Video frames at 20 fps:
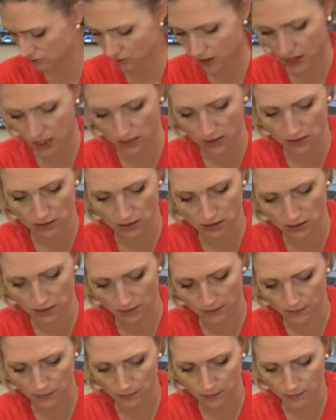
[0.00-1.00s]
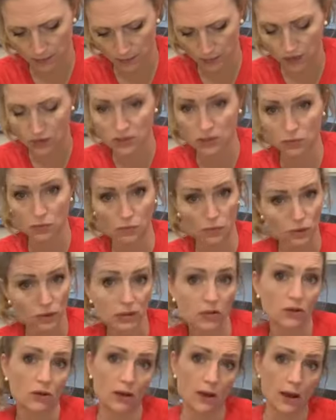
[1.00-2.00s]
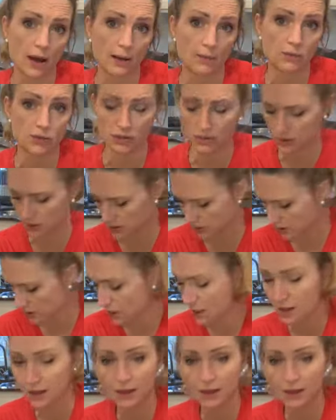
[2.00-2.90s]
find, some really good options.